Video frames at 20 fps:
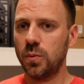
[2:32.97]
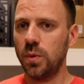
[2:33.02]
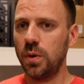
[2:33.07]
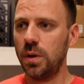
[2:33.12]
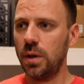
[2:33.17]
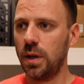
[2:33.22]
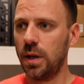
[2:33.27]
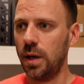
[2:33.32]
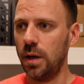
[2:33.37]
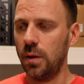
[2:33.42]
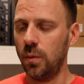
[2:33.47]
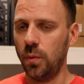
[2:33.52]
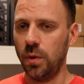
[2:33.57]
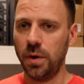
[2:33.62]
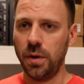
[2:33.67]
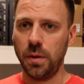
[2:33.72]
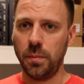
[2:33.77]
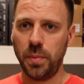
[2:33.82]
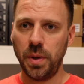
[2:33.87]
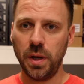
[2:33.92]
really kind of
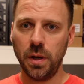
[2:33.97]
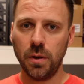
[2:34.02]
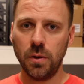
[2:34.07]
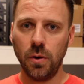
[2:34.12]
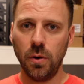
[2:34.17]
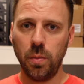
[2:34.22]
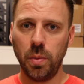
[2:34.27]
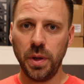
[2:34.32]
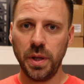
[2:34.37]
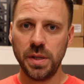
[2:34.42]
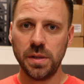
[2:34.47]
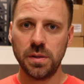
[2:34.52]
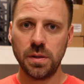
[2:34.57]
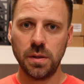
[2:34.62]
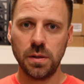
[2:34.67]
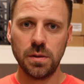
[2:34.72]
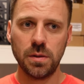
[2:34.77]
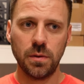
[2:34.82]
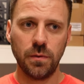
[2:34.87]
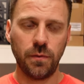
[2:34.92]
one of the pinnacle
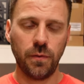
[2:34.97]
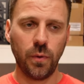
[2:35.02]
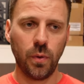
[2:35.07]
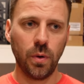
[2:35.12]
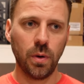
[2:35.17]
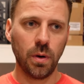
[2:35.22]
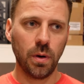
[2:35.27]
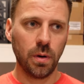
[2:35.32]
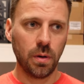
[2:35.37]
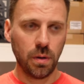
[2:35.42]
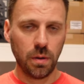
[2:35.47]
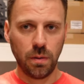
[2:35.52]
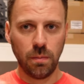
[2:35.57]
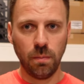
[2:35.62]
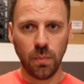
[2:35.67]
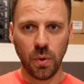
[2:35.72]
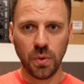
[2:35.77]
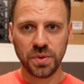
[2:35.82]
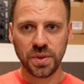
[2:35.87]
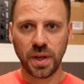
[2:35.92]
places for
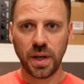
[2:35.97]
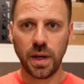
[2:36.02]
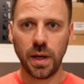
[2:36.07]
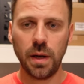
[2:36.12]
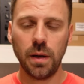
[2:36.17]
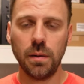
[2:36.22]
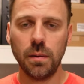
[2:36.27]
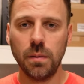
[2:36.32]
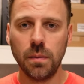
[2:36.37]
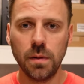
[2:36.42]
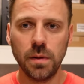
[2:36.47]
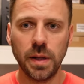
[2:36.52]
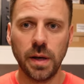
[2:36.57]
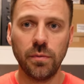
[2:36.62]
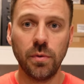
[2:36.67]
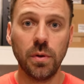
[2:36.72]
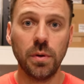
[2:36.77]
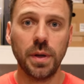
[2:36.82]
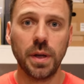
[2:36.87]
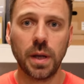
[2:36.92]

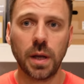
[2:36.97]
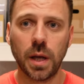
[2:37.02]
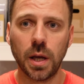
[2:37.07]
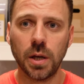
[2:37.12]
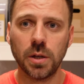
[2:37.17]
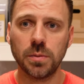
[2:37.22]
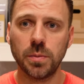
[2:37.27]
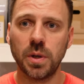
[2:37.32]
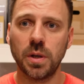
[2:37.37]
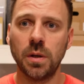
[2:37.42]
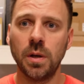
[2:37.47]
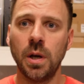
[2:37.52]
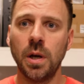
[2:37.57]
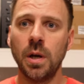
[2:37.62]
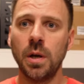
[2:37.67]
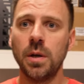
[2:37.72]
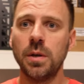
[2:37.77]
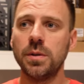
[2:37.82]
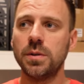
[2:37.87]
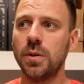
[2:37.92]
multi-level engagement.
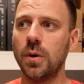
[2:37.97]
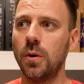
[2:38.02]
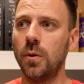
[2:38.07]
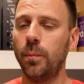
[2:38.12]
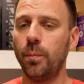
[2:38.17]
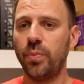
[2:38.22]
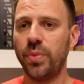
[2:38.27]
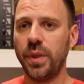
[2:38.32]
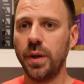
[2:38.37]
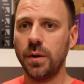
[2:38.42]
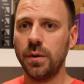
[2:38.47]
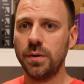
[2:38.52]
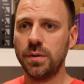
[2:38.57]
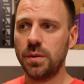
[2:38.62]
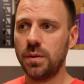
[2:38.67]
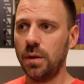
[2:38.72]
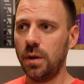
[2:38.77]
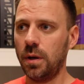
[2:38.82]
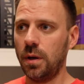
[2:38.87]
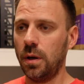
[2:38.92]
So
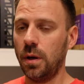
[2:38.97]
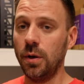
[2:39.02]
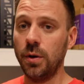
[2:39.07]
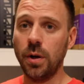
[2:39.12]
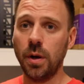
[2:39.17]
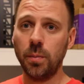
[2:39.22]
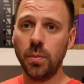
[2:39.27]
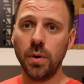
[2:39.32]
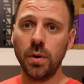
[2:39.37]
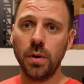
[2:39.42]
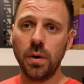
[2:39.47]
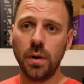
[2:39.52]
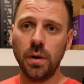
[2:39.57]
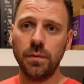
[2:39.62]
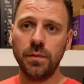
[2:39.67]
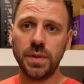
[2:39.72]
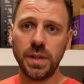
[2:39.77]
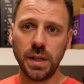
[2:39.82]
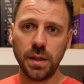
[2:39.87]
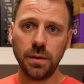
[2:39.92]
there's a, a, number
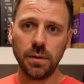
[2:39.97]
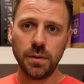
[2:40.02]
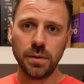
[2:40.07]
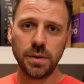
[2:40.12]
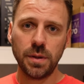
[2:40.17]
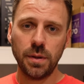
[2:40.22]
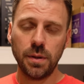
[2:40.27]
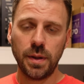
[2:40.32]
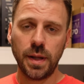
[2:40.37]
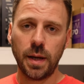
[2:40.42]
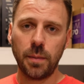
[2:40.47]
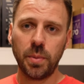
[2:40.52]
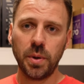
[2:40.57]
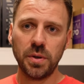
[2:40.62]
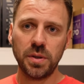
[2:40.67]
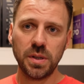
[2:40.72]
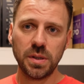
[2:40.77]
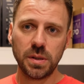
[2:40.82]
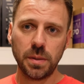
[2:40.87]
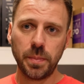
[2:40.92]
of dealers that
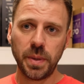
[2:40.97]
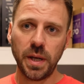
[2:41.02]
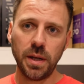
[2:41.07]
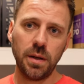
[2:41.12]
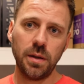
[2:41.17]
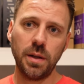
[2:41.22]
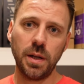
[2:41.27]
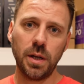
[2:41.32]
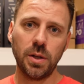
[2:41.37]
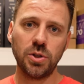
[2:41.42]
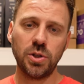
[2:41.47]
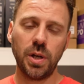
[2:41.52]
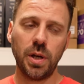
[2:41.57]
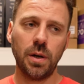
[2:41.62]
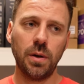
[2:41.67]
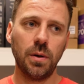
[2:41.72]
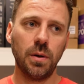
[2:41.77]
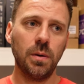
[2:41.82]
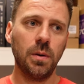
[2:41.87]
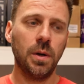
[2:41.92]
participate in that
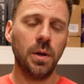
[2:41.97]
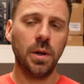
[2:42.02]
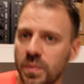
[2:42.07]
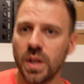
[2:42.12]
channel.